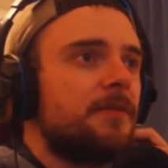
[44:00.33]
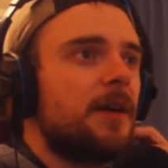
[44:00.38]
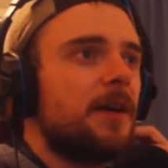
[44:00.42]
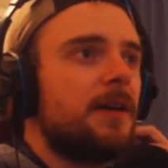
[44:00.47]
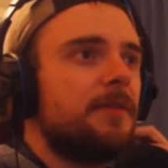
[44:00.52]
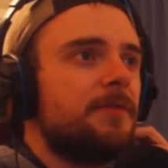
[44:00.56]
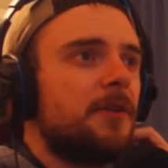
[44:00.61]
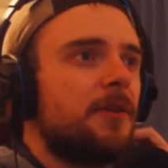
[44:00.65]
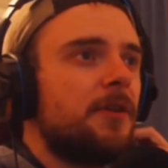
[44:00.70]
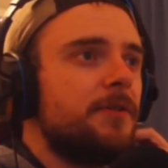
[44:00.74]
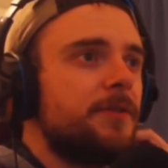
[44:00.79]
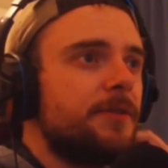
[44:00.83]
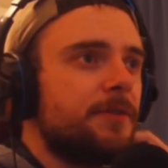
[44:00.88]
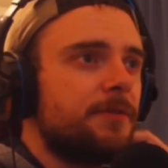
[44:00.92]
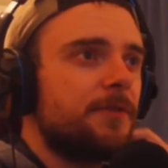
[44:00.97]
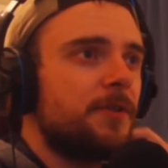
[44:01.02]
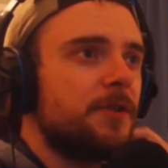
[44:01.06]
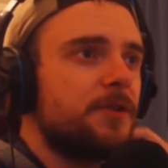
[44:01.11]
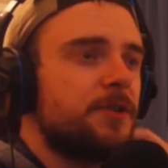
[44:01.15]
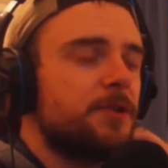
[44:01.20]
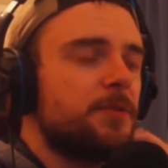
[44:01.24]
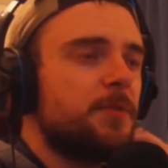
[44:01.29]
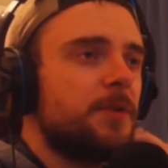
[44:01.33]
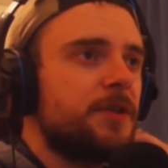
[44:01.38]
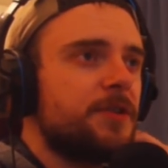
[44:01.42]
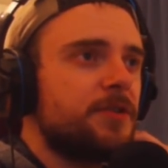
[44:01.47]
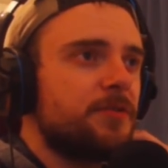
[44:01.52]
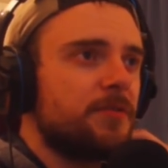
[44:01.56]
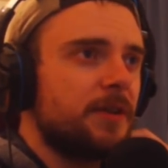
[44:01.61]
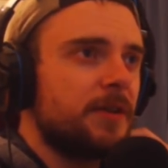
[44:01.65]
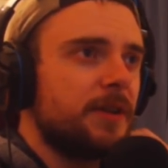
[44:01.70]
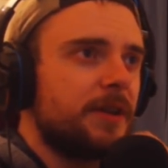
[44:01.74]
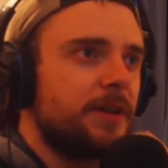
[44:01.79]
I've heard the first one
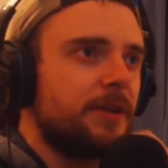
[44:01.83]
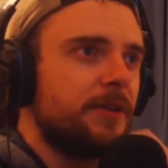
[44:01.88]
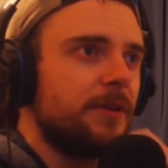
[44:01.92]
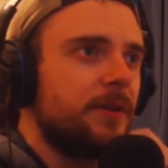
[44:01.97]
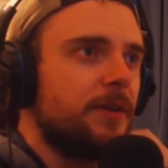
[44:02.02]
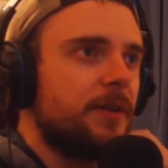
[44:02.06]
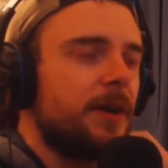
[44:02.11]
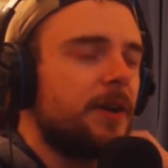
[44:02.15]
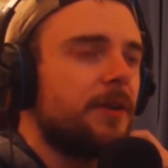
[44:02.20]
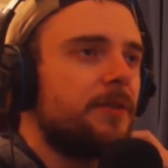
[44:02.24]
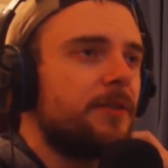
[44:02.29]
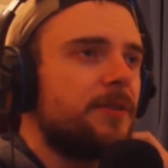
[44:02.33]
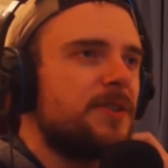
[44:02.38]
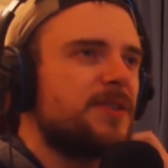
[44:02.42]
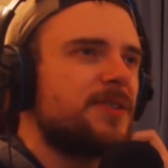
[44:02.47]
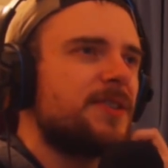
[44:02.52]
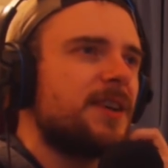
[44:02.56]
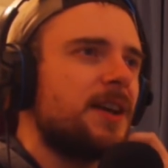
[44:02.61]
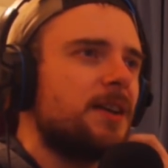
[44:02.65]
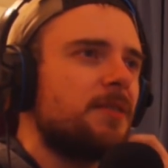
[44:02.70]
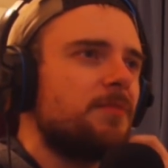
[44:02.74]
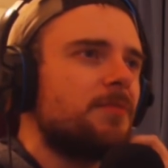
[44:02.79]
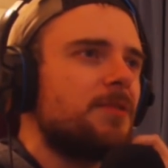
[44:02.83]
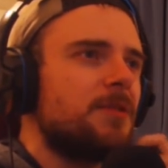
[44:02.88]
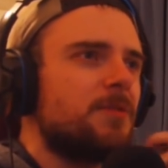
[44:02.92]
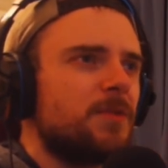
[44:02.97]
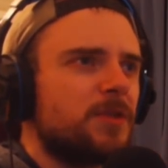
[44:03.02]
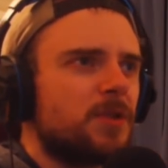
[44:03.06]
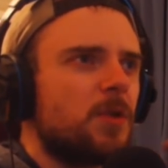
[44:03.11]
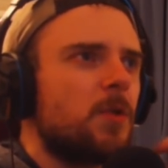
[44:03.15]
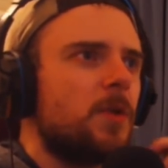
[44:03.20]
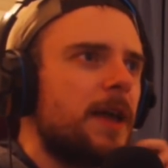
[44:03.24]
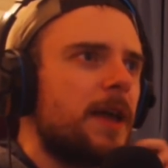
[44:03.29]
is really good. I heard the second one
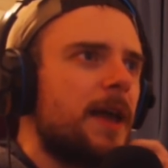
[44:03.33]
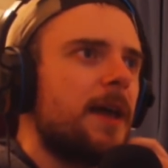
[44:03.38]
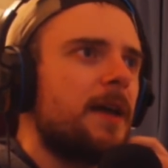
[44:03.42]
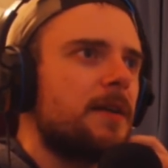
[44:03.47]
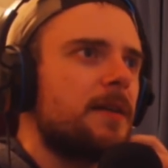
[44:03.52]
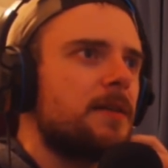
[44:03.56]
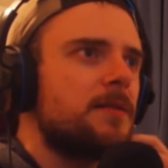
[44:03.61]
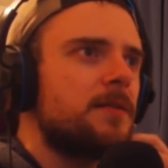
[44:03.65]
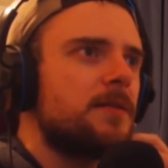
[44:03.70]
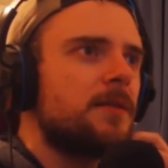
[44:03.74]
was okay.